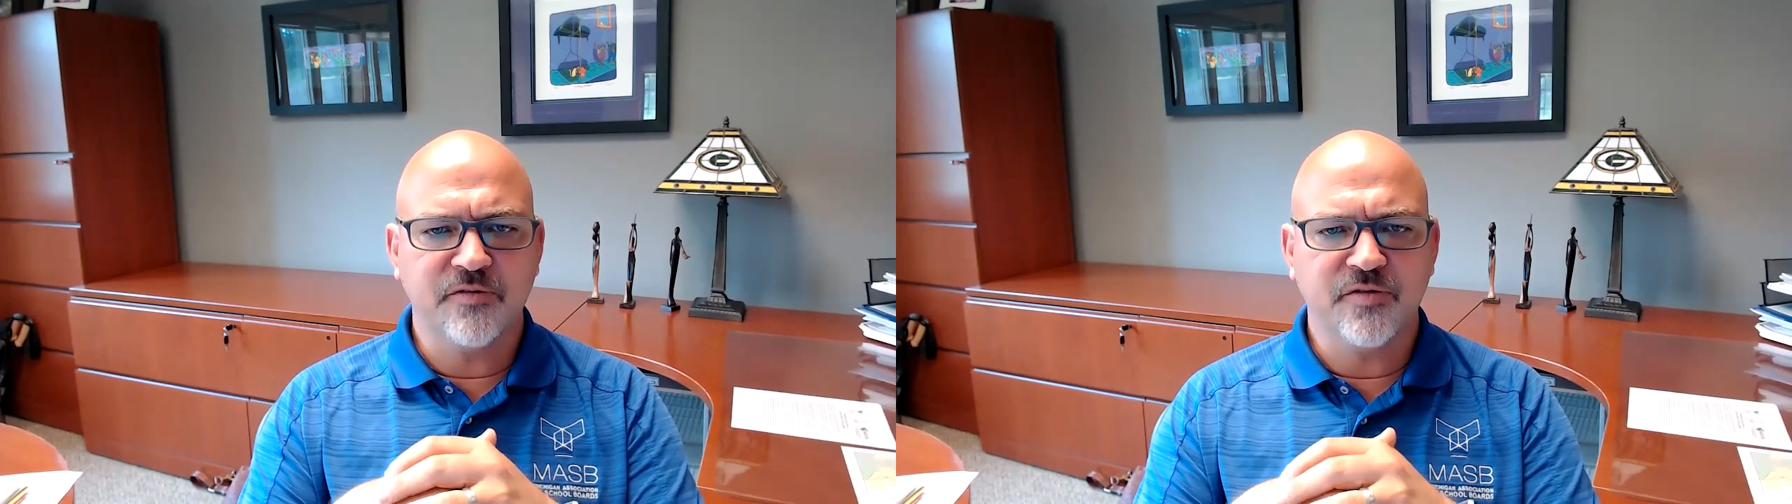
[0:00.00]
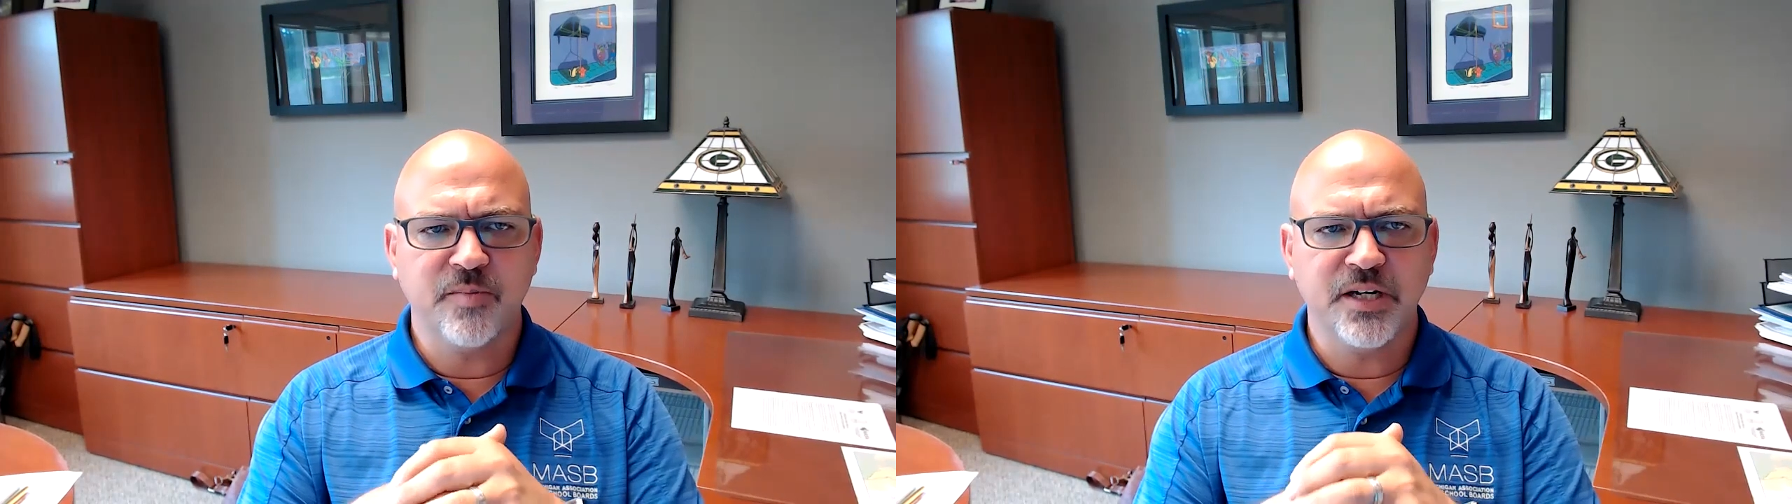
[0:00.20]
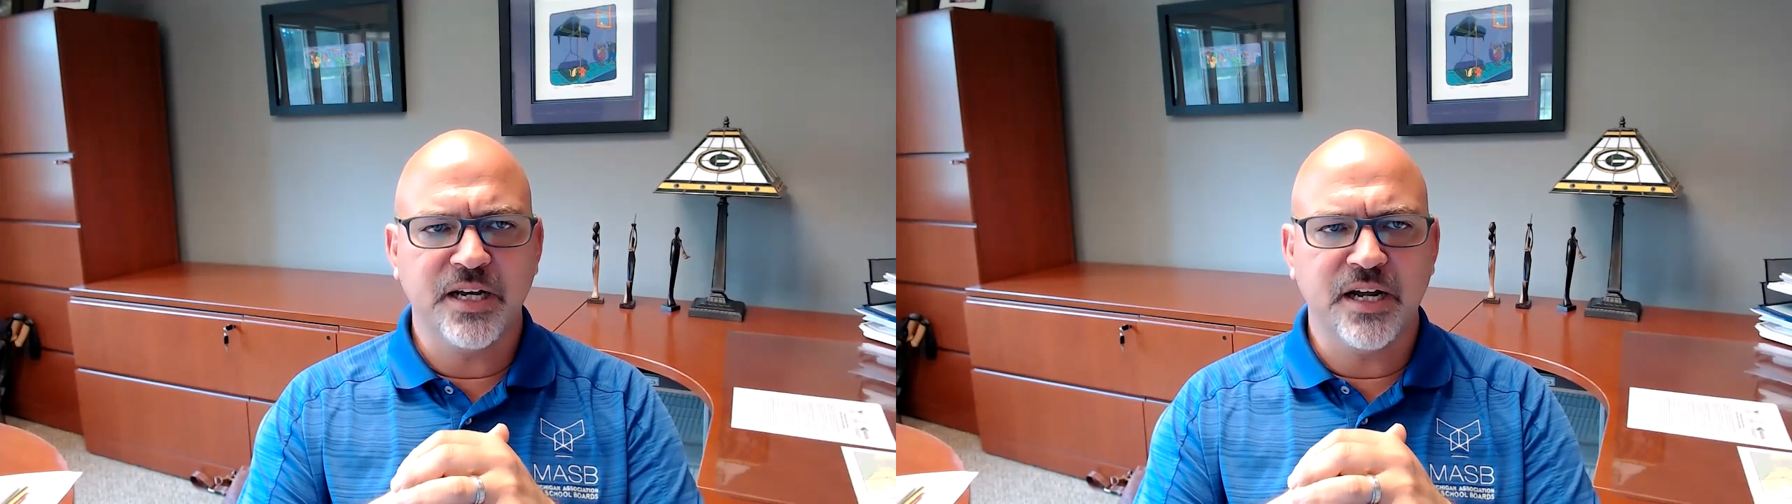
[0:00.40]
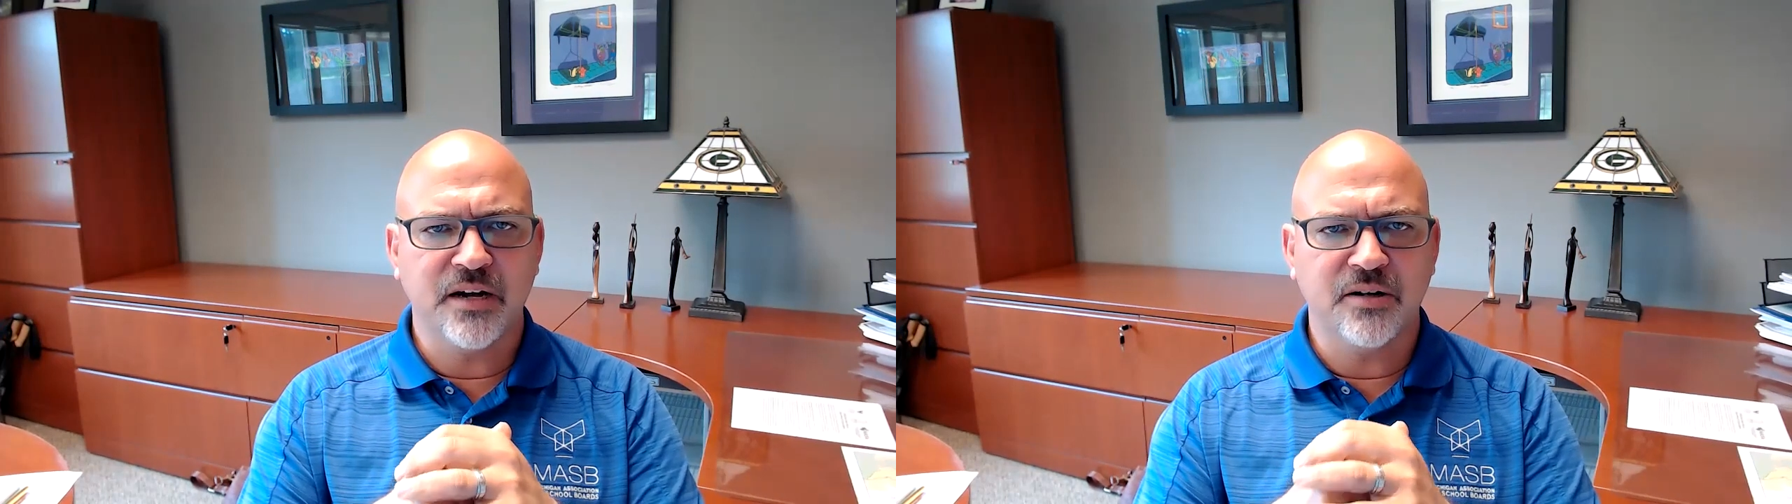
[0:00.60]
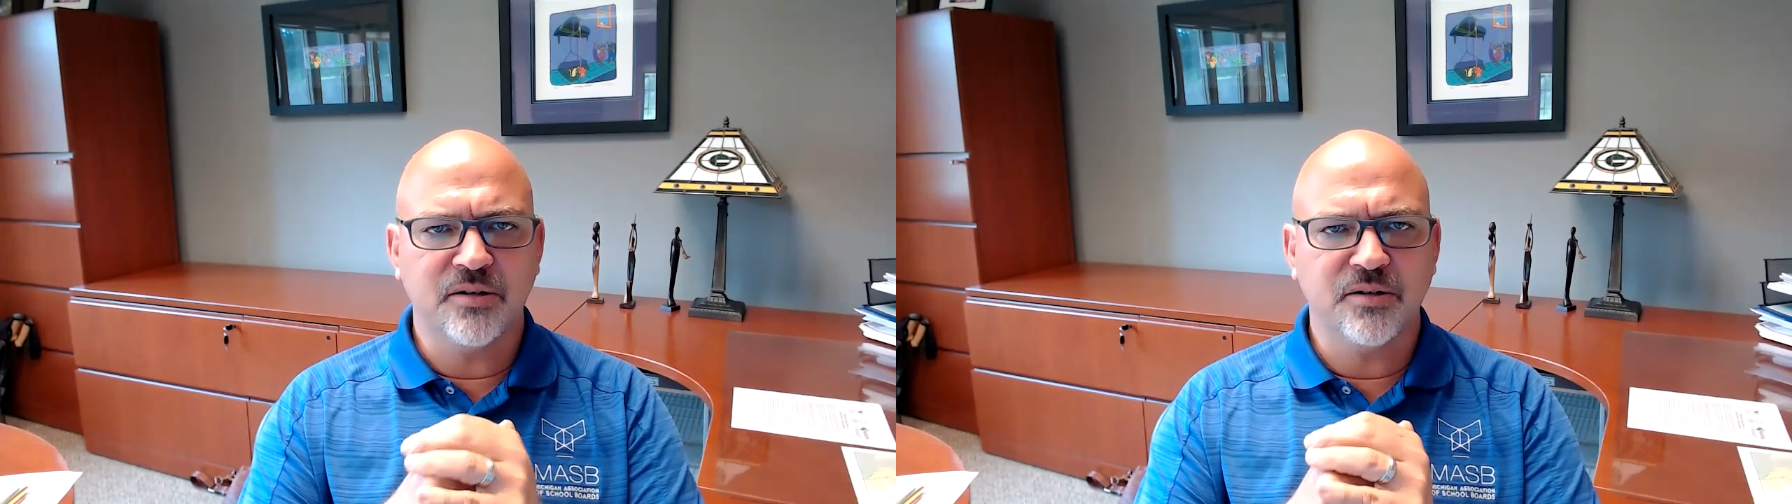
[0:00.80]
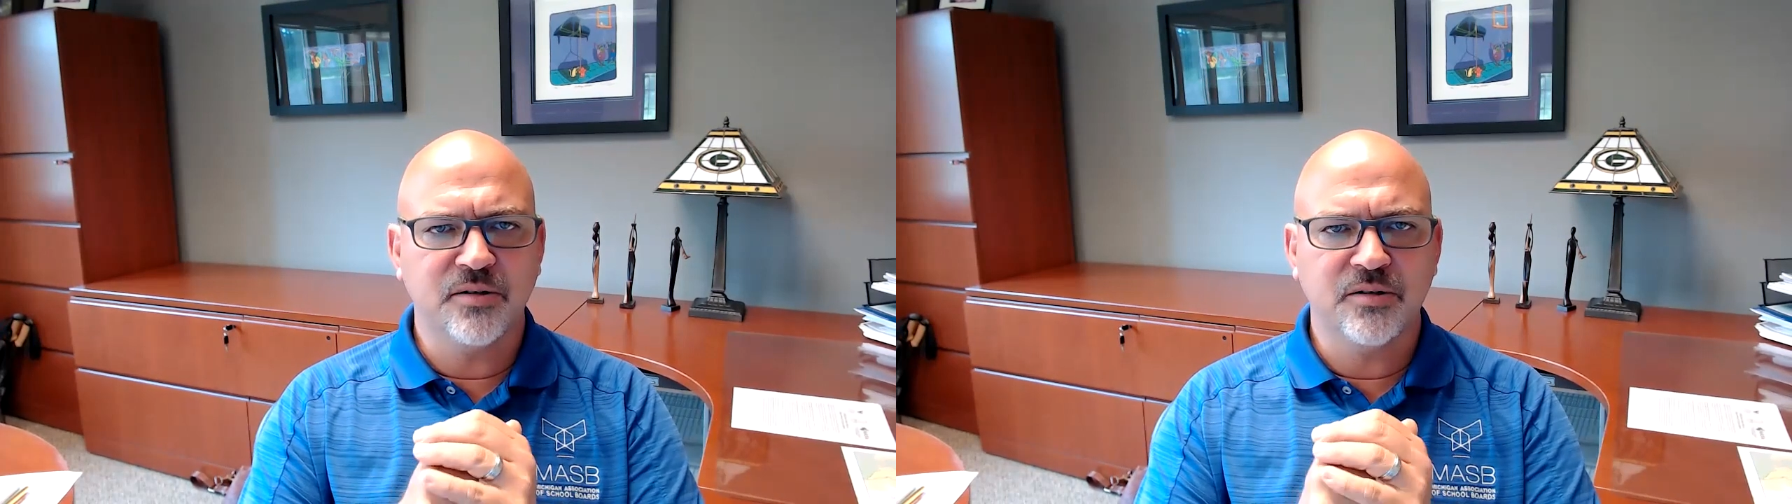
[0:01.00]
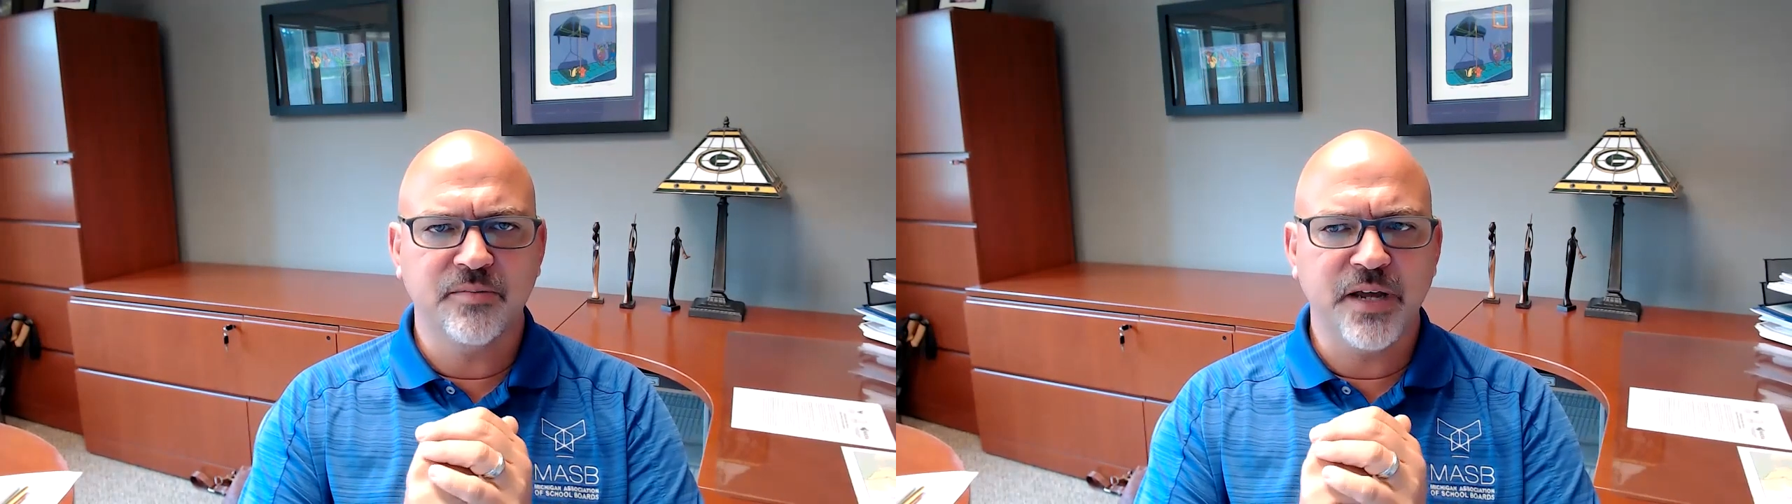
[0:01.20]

from me now